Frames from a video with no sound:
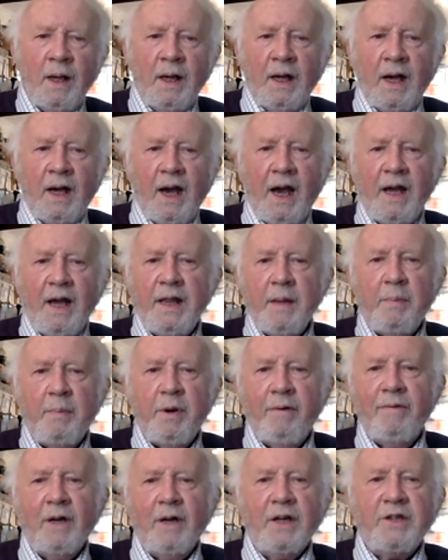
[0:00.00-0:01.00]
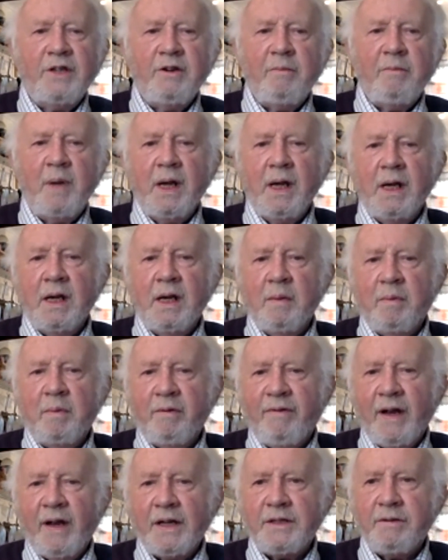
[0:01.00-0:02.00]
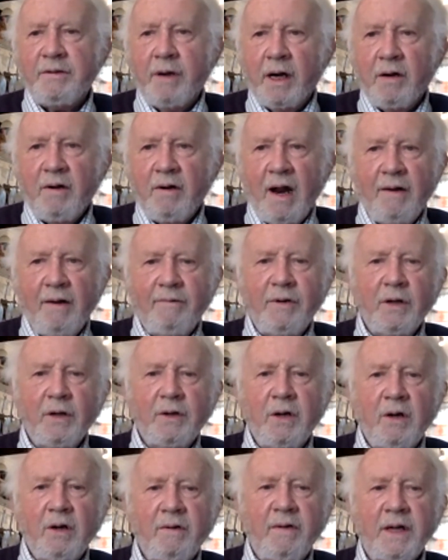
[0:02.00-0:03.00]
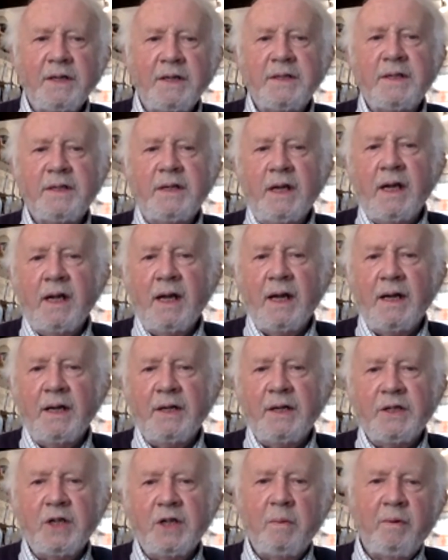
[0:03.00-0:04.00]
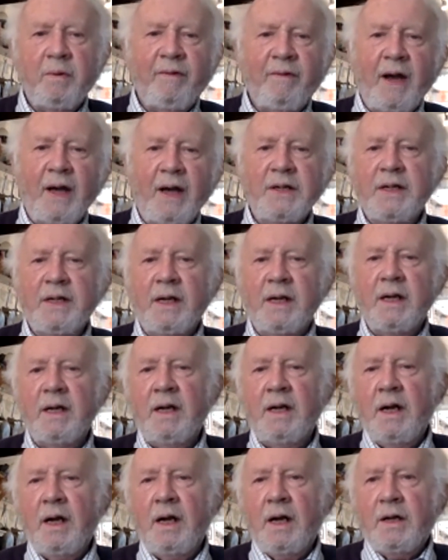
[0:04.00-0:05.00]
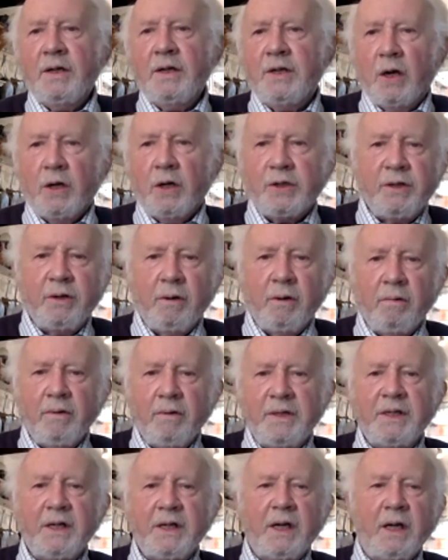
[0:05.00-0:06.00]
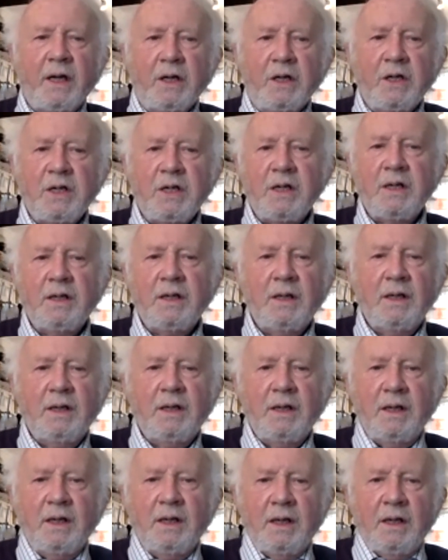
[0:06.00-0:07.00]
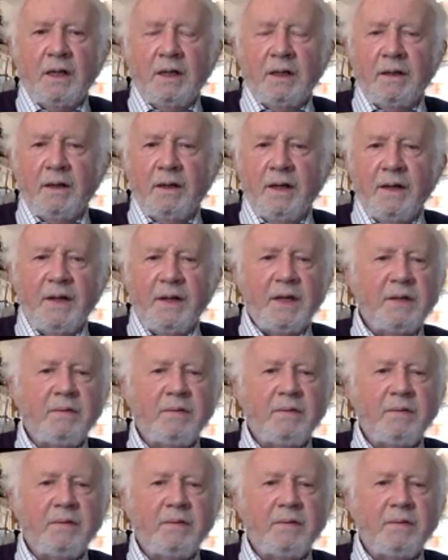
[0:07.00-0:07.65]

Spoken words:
I had the privilege of being a professor in Cranfield University and in supervising doctoral research. This